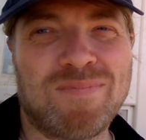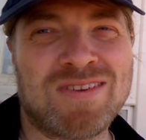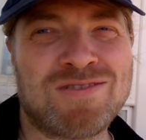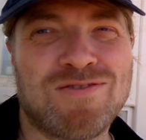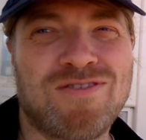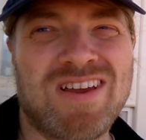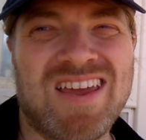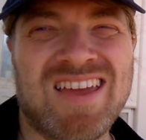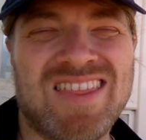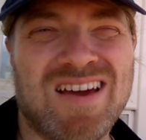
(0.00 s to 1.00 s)

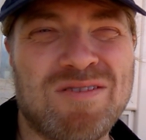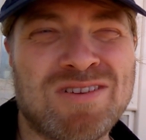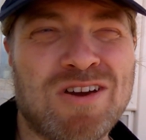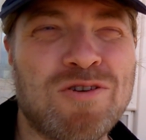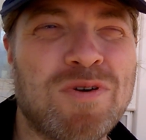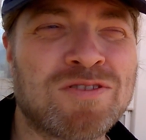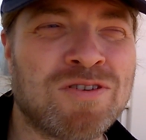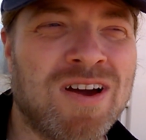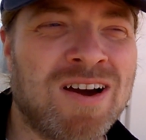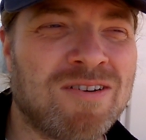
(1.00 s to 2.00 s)
story in there, which I almost
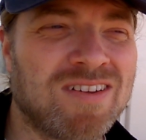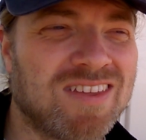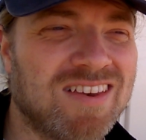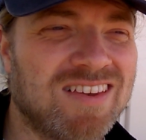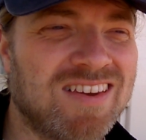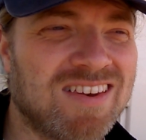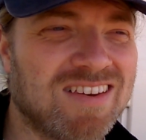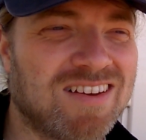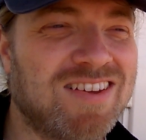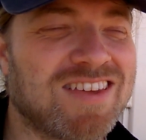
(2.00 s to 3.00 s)
cut out and then
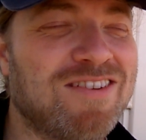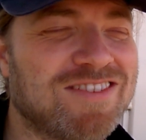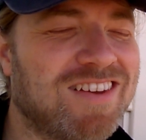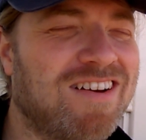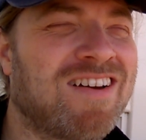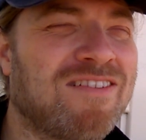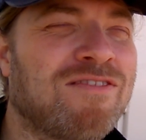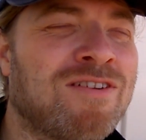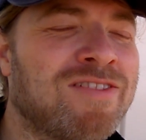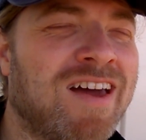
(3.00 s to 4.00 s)
didn't, because then I was like, I'm going
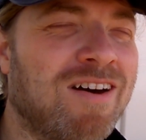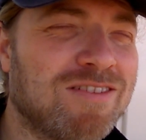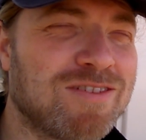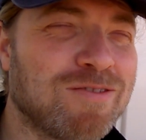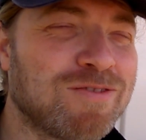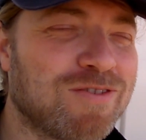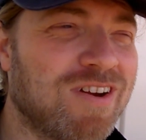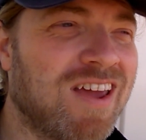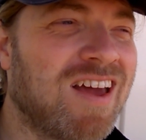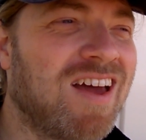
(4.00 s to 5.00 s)
to cut that out, there's no story.